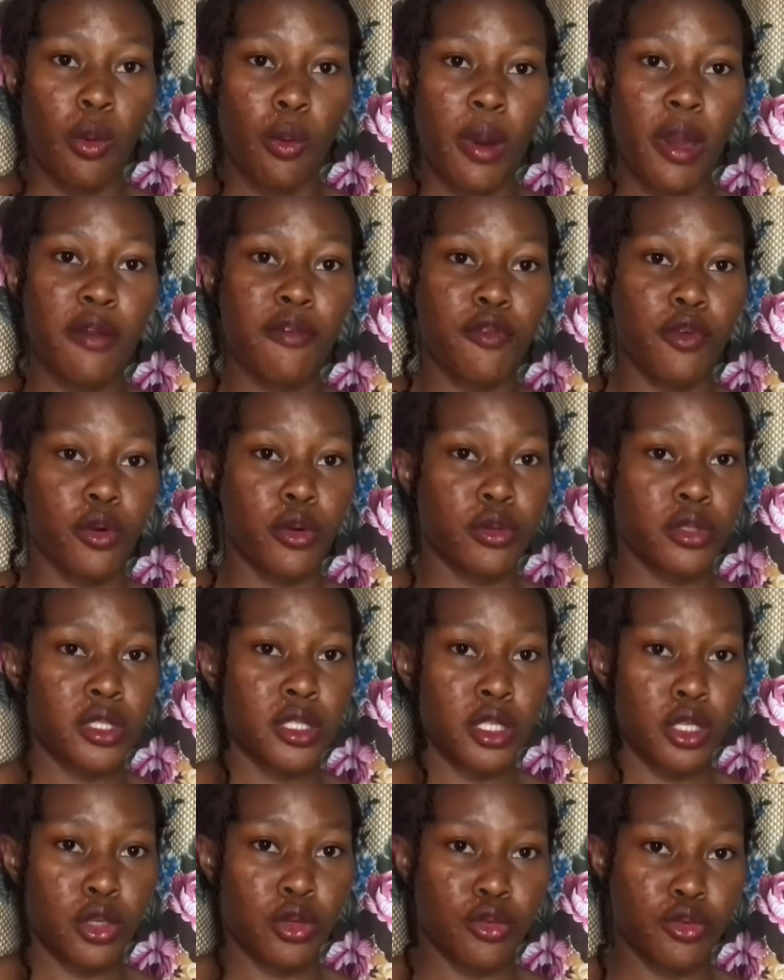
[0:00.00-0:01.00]
While for a
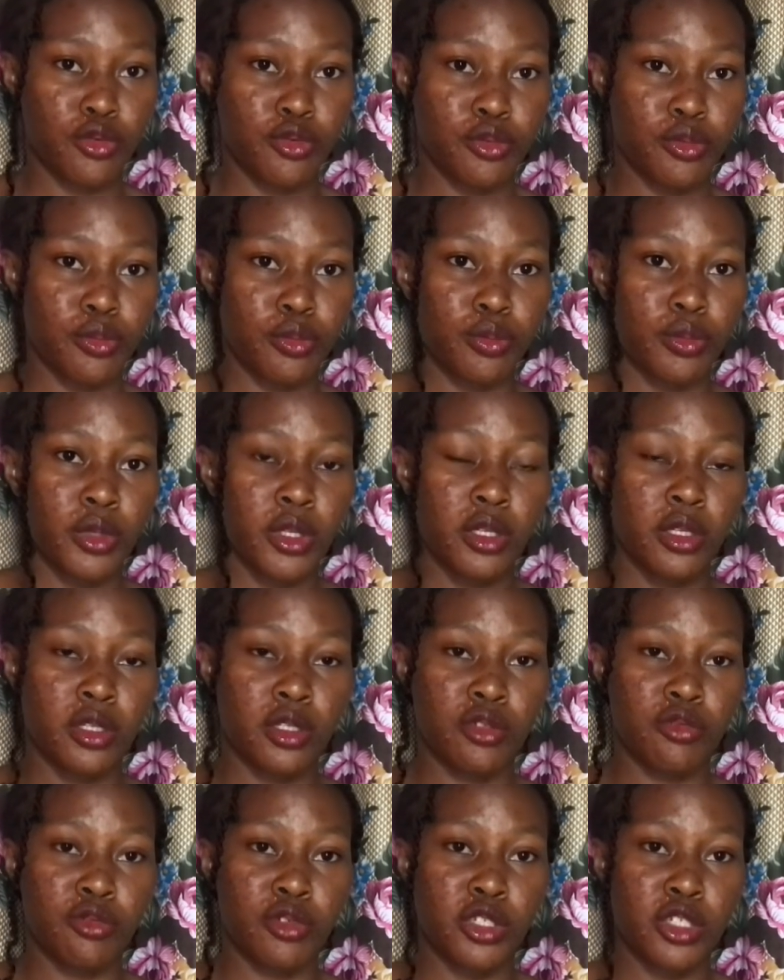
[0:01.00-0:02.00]
single room,
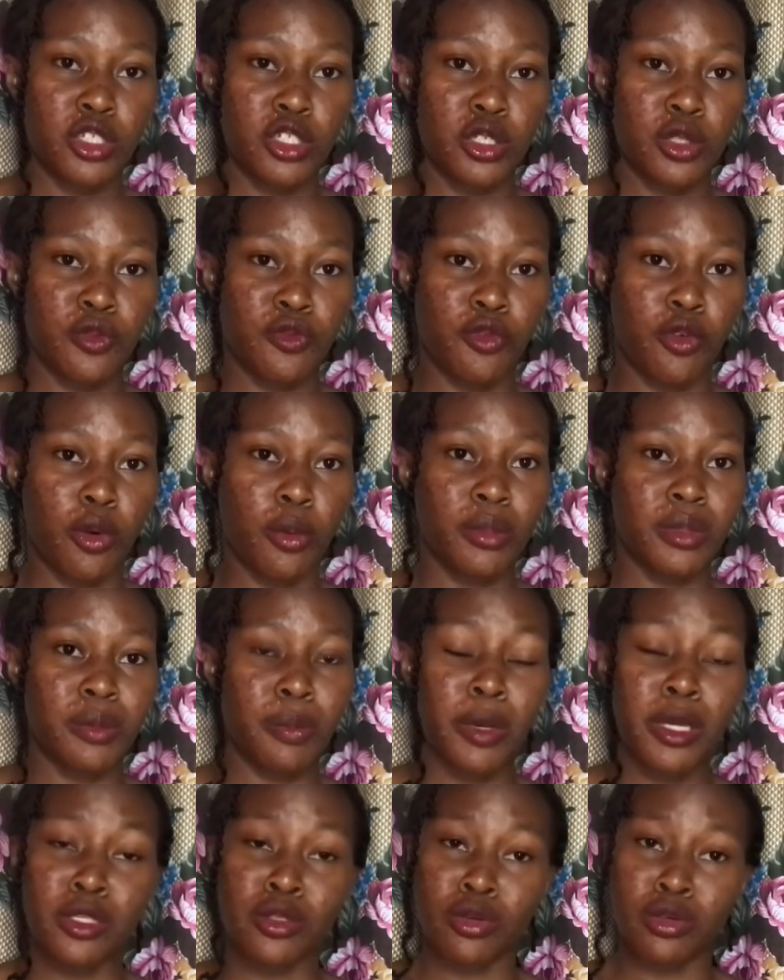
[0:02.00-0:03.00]
it ranges from,
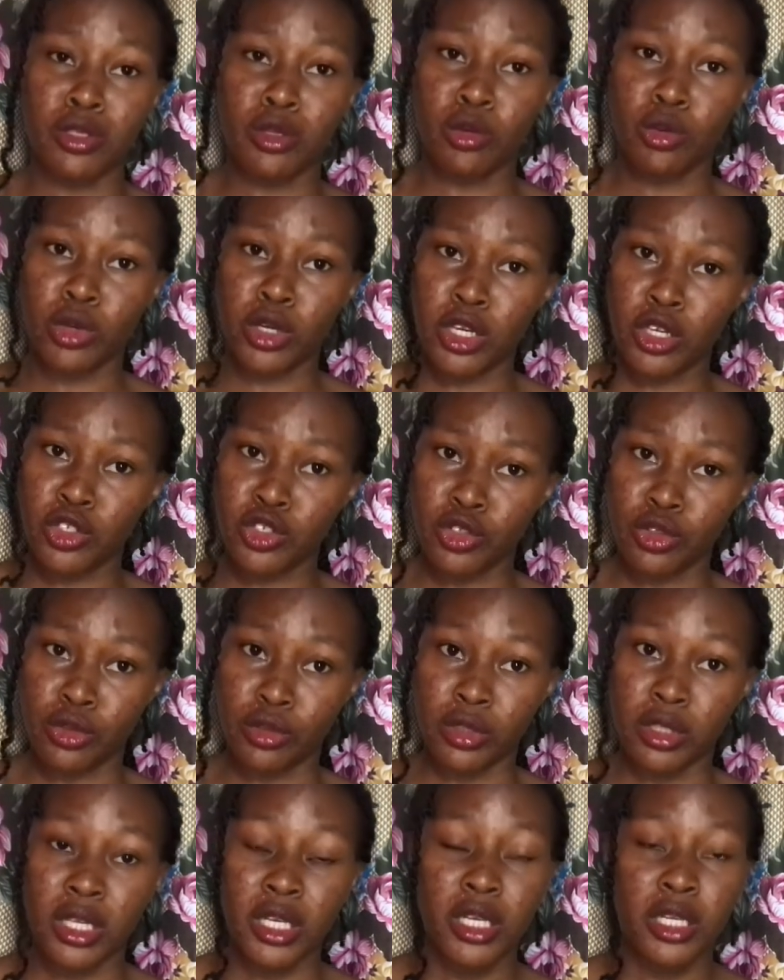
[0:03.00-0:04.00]
it depends on the
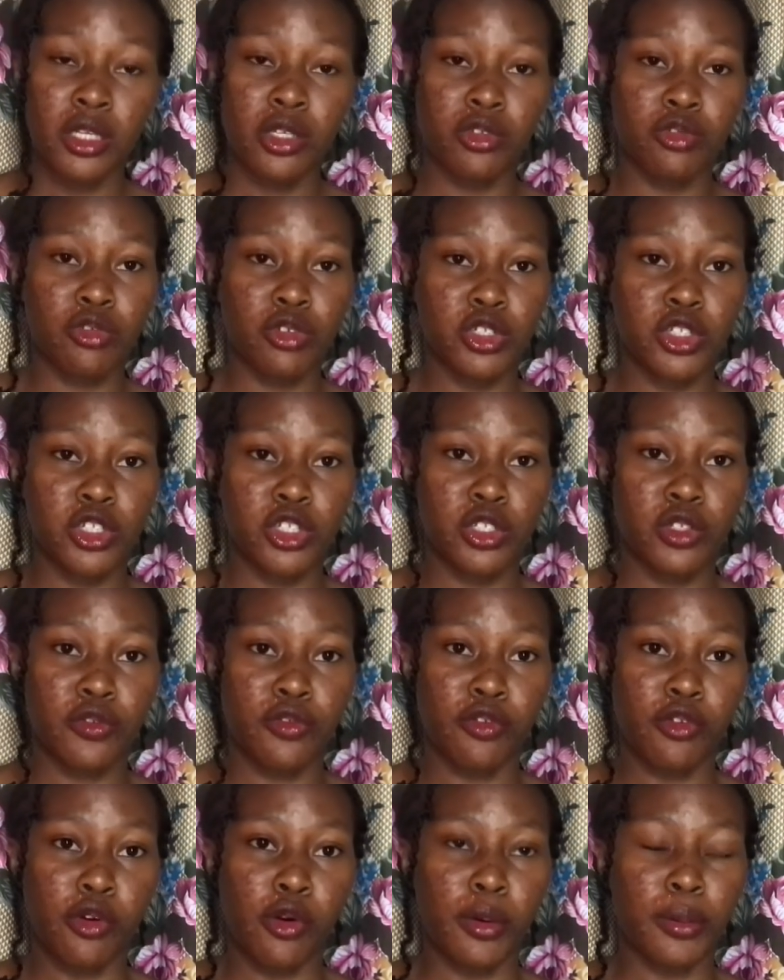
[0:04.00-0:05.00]
location, it ranges
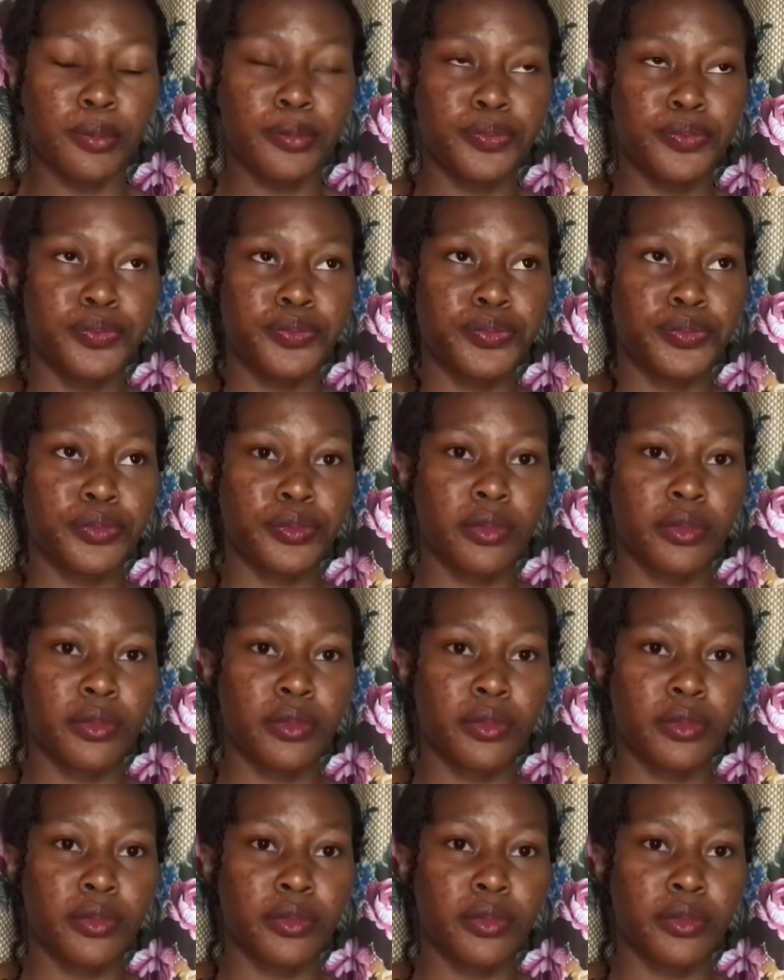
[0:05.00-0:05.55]
from